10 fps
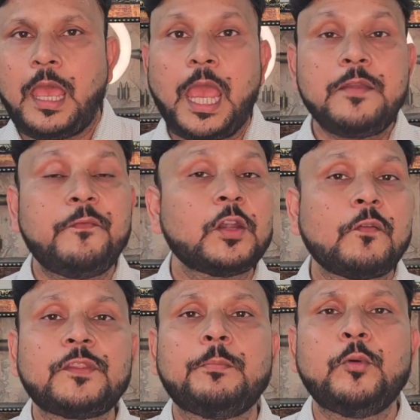And one
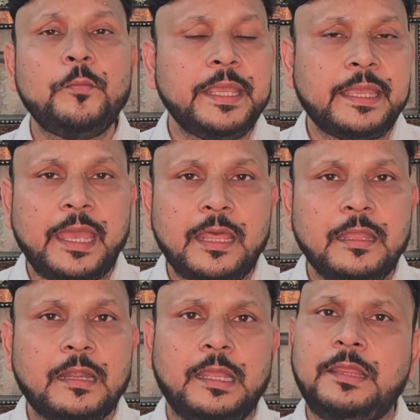of the booming
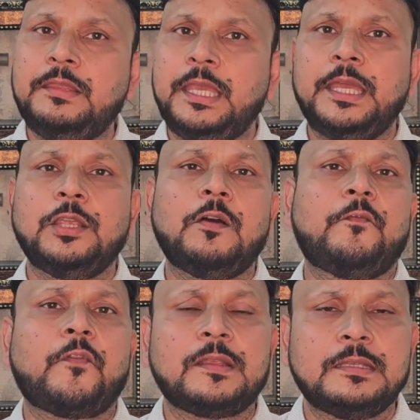career in the area
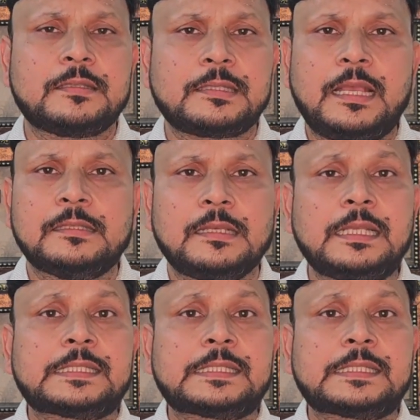of forensic science is